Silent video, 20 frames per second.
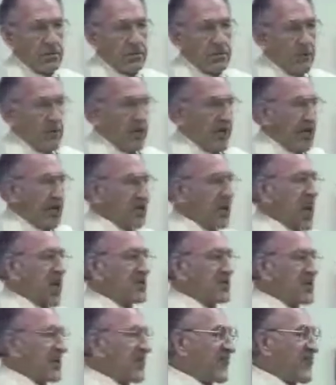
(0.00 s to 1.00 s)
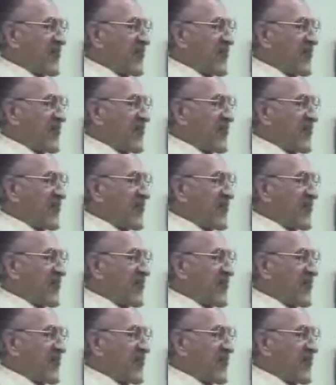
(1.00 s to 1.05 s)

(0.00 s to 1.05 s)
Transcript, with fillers: You think Dr.